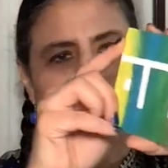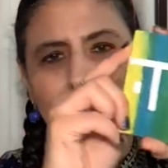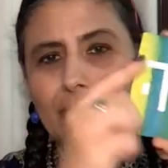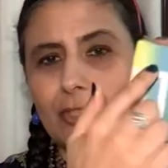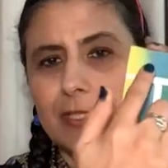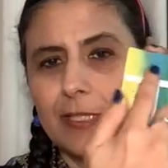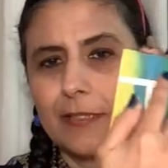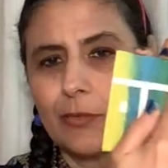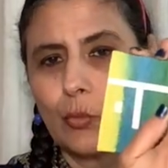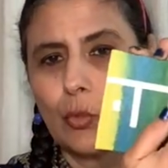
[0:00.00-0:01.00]
actually
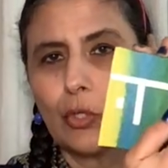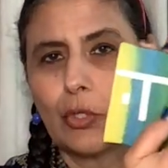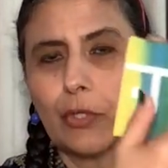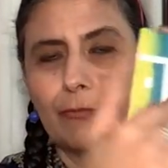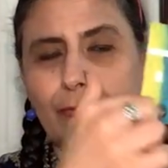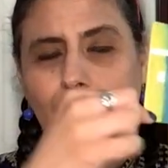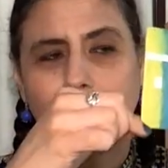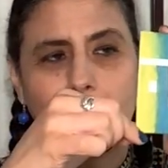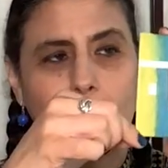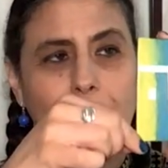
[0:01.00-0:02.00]
says the word,
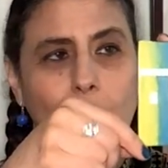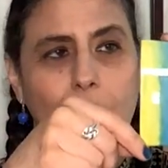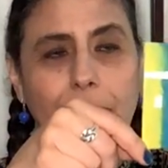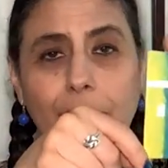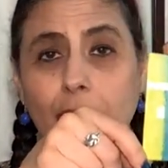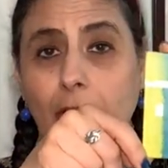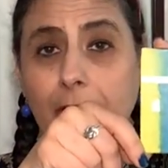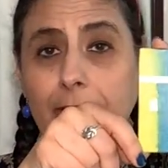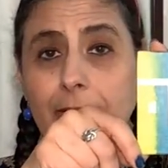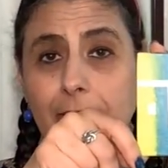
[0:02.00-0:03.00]
Arabic word for
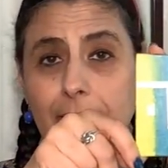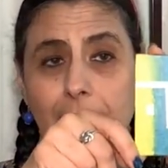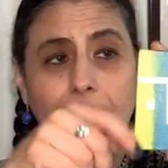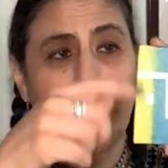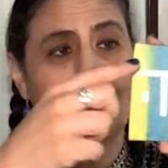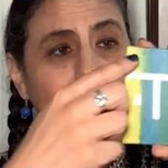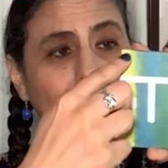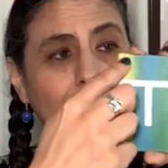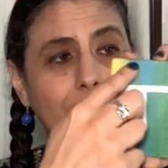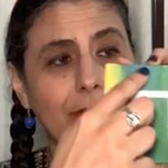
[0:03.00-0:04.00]
God, Allah. So
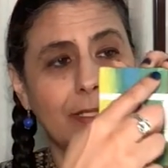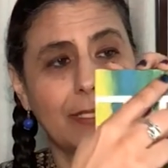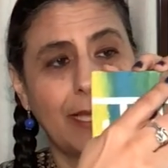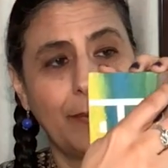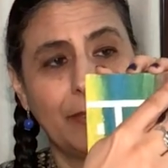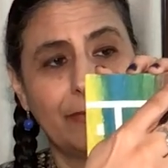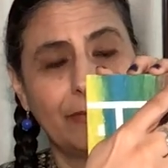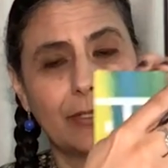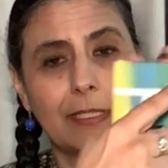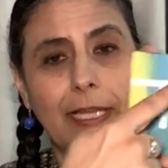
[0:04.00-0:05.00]
here's the top, the
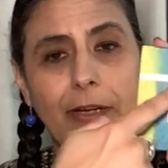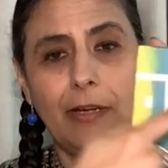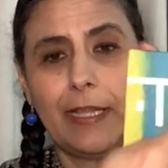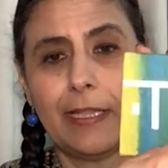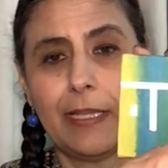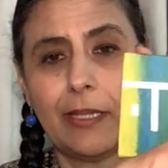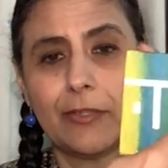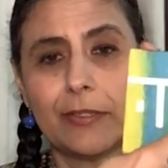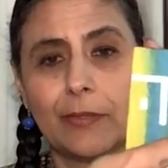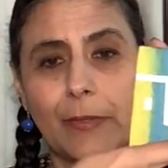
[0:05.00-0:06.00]
first letter, and then
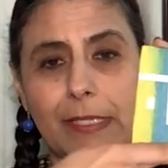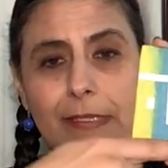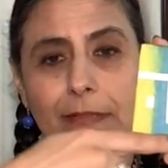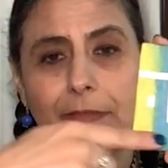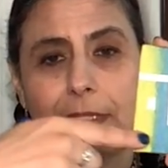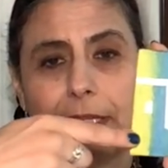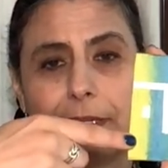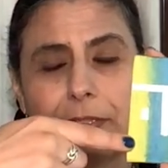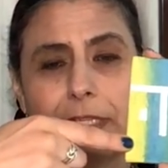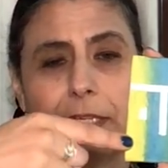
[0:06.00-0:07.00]
here's the rest of the
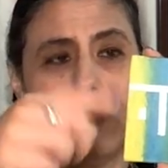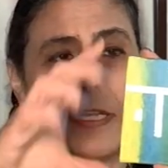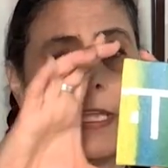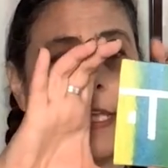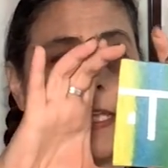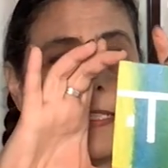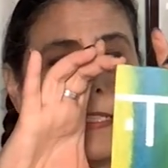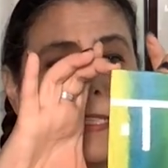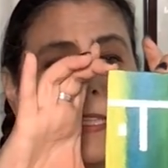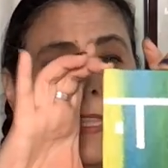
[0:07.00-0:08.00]
letters here. It's
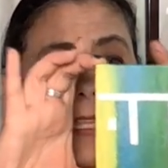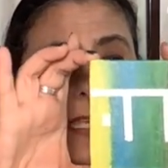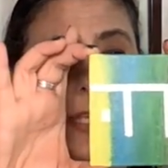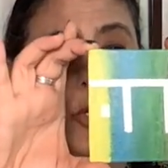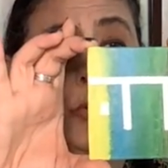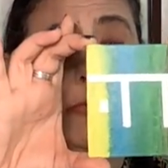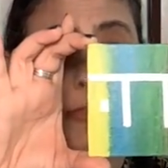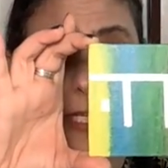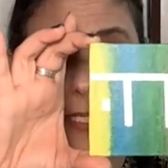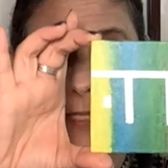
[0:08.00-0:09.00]
in the
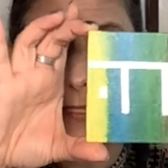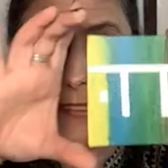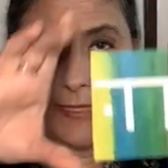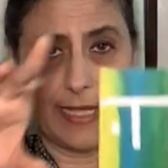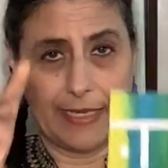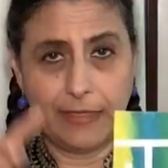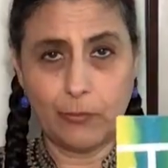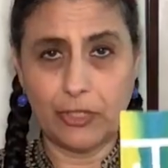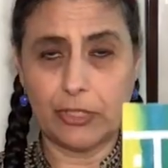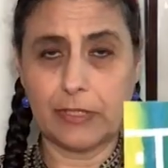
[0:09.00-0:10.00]
Kufic design,
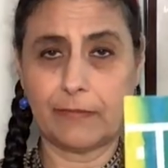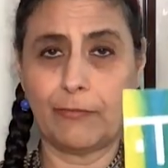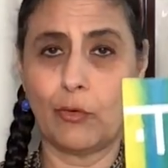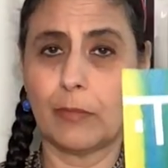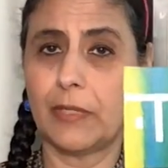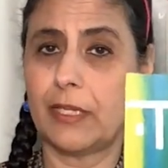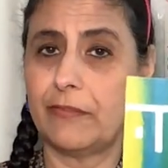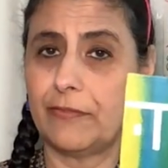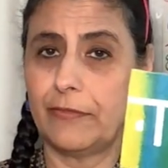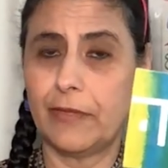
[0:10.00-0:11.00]
which is a form
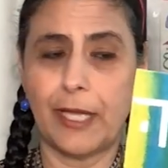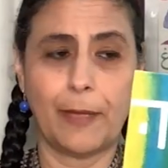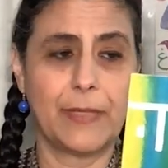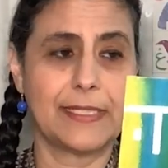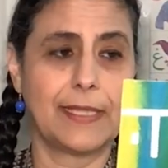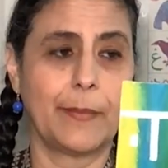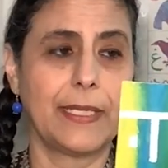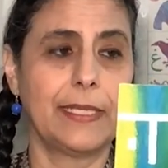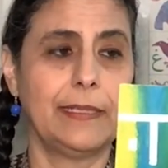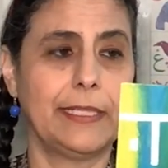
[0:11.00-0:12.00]
of
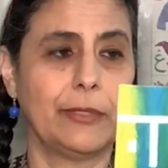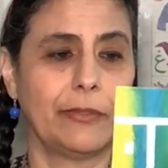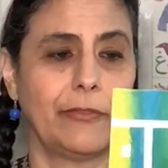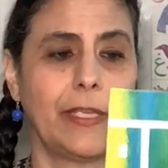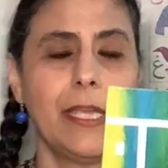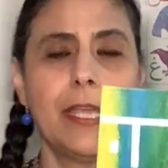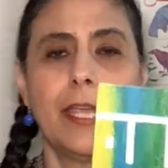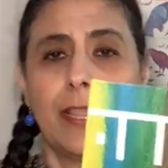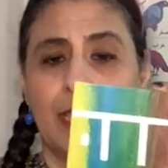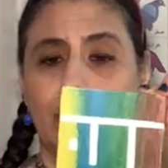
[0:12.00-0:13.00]
Islamic calligraphy
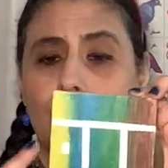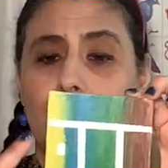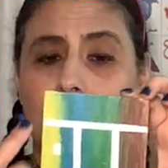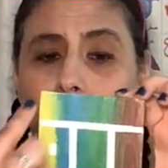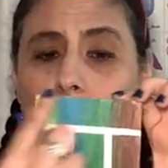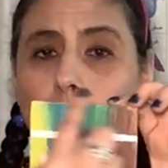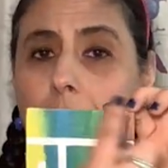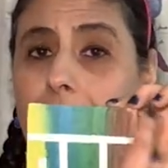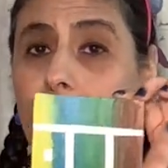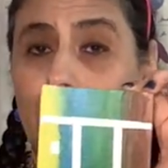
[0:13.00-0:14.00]
that uses
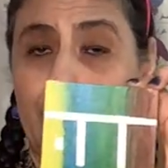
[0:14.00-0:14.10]
square